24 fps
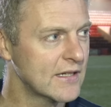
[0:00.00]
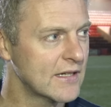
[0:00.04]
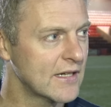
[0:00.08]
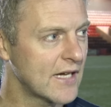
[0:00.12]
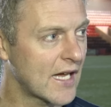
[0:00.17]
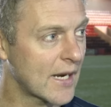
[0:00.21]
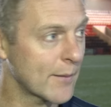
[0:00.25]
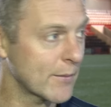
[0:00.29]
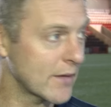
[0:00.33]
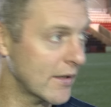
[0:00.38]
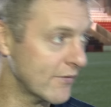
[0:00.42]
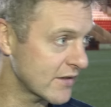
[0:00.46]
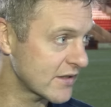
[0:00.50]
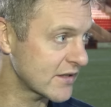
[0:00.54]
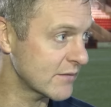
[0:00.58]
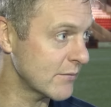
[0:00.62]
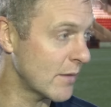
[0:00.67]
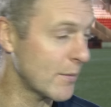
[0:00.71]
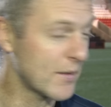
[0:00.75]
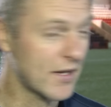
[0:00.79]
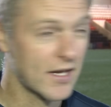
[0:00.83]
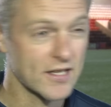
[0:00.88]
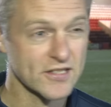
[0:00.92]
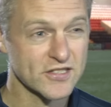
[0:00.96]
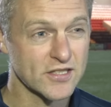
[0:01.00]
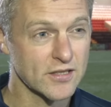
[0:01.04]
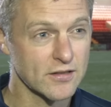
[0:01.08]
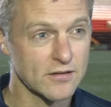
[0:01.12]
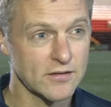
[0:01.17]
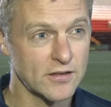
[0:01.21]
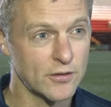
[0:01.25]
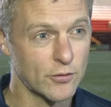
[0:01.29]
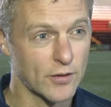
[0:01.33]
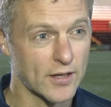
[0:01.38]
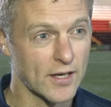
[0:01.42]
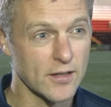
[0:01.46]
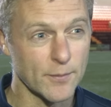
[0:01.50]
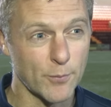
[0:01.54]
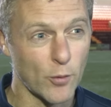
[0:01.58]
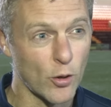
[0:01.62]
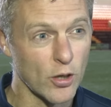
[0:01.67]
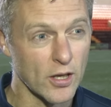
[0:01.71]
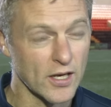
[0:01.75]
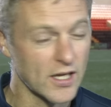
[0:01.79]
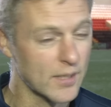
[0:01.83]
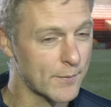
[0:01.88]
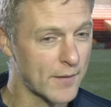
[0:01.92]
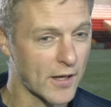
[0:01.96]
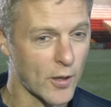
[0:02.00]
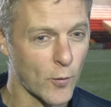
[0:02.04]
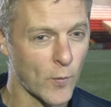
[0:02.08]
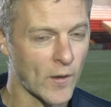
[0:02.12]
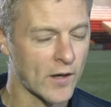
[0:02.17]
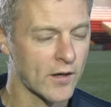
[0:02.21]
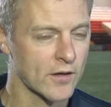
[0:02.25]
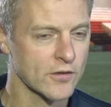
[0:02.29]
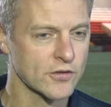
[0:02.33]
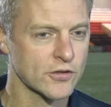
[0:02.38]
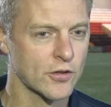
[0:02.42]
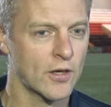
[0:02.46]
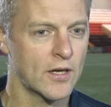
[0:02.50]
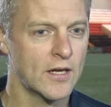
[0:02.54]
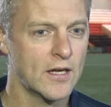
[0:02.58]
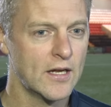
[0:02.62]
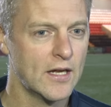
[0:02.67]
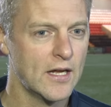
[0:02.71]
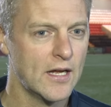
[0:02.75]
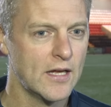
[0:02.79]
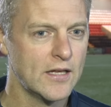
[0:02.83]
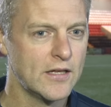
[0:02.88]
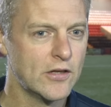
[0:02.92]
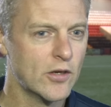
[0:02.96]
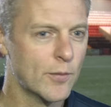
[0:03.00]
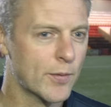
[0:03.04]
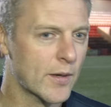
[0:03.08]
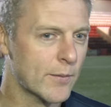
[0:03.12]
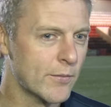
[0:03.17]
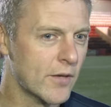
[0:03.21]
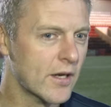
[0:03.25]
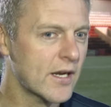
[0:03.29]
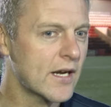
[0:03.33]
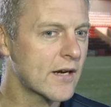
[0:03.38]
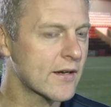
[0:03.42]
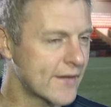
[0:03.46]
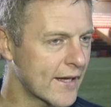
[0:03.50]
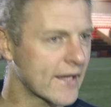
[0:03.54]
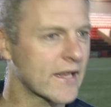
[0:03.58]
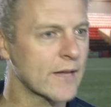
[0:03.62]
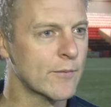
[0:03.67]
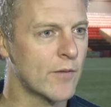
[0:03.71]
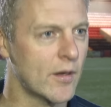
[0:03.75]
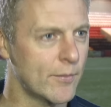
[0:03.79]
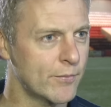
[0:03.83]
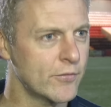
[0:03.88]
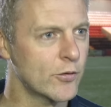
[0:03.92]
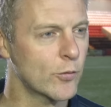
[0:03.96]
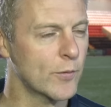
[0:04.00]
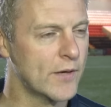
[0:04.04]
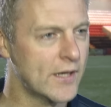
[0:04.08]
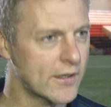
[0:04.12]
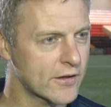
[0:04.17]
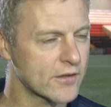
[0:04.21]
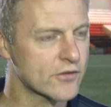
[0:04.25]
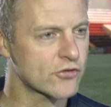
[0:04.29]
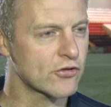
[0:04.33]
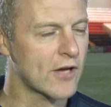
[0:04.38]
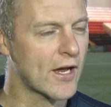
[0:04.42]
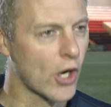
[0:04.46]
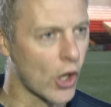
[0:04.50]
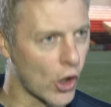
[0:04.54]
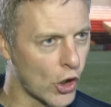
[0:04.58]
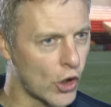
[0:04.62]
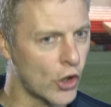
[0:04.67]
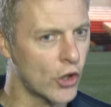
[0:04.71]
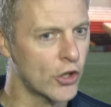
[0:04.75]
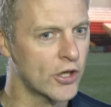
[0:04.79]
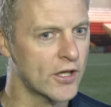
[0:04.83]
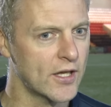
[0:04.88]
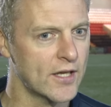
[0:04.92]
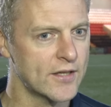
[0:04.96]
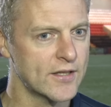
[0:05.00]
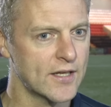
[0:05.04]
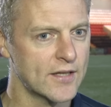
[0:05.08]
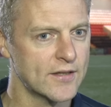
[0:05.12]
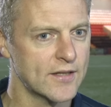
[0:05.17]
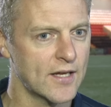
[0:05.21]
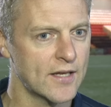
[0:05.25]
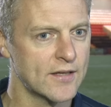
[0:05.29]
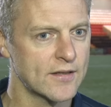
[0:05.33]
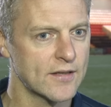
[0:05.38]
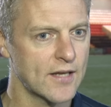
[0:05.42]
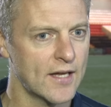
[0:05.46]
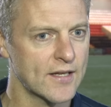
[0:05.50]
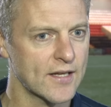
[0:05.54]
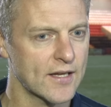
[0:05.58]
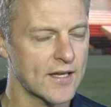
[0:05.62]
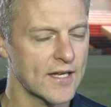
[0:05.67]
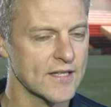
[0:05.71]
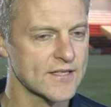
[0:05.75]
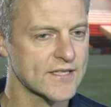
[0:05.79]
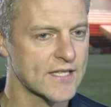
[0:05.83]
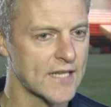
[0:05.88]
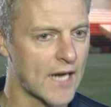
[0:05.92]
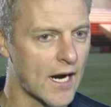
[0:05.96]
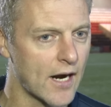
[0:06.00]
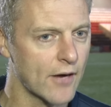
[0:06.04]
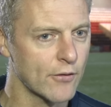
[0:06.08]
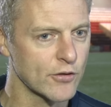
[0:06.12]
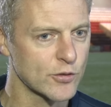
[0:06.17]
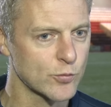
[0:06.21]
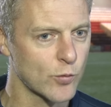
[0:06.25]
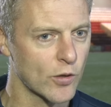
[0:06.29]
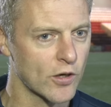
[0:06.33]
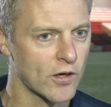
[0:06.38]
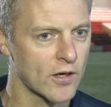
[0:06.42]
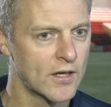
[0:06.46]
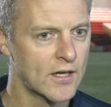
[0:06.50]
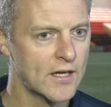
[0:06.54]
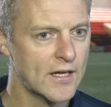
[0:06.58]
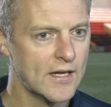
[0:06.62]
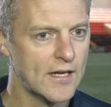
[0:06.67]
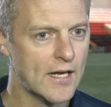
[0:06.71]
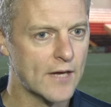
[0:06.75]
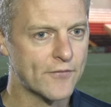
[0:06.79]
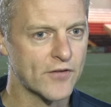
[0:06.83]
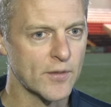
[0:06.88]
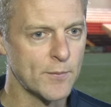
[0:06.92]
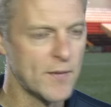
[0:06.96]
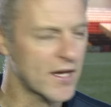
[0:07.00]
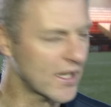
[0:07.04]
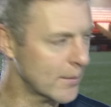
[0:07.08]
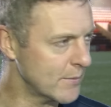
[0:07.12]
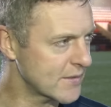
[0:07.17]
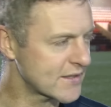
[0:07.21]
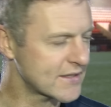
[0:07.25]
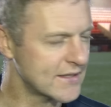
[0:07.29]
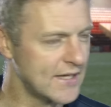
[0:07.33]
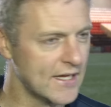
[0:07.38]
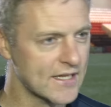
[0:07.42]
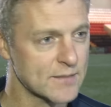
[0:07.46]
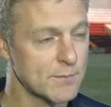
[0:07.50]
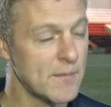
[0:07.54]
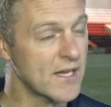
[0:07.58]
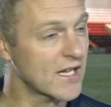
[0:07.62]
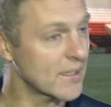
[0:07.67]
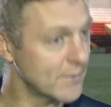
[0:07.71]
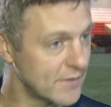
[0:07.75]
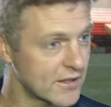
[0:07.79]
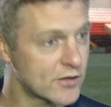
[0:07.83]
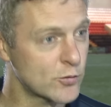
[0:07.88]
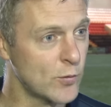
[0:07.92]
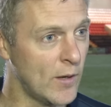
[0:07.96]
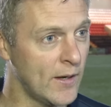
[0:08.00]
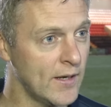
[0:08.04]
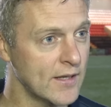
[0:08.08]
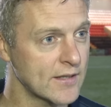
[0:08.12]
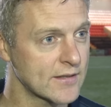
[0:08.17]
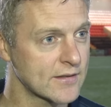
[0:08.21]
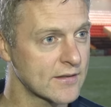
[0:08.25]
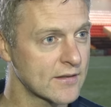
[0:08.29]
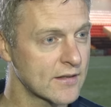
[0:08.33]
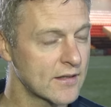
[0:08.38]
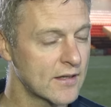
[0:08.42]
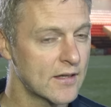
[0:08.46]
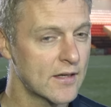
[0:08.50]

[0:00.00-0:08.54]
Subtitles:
Adam Livingston maybe has to, you know, get at the ball a little bit quicker. So, you know, but I'm not here to dig them up. You know, we're here to try and learn and get scenarios where if they're making mistakes, make in the 20s.